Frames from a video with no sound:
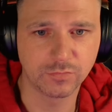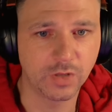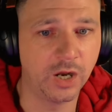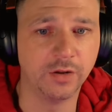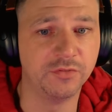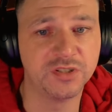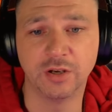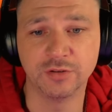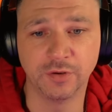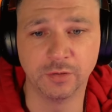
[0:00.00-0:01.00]
I didn't even say
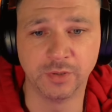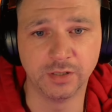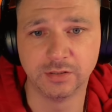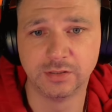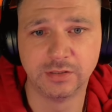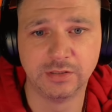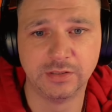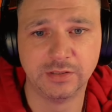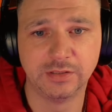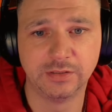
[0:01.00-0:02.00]
who's filmed it.
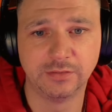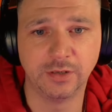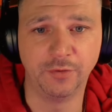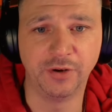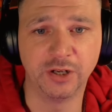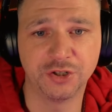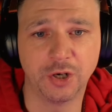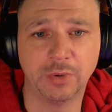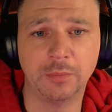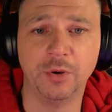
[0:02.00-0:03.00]
Oh, video
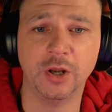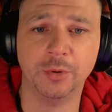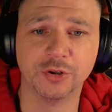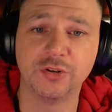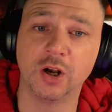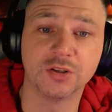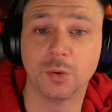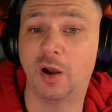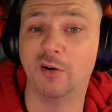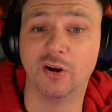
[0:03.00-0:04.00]
shot by Birdbush. Oh,
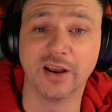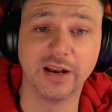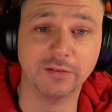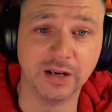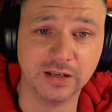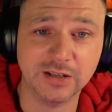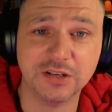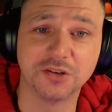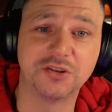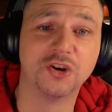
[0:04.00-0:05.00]
so I was wrong anyway.
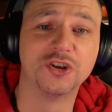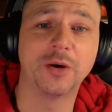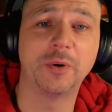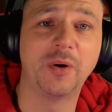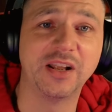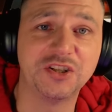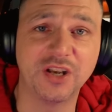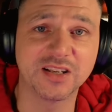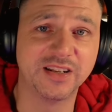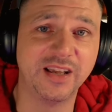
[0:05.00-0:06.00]
So it's a good job I went and
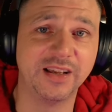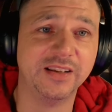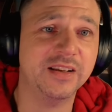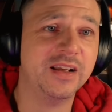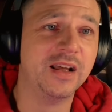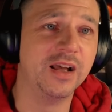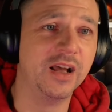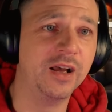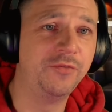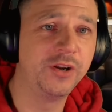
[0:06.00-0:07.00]
checked in it.
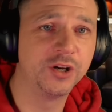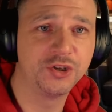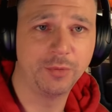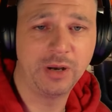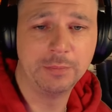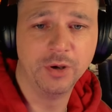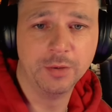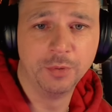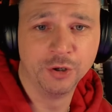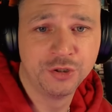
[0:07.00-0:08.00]
Uh, video shot by
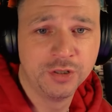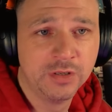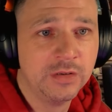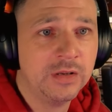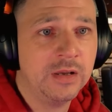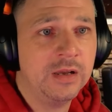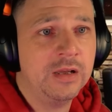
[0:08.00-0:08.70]
Birdbush.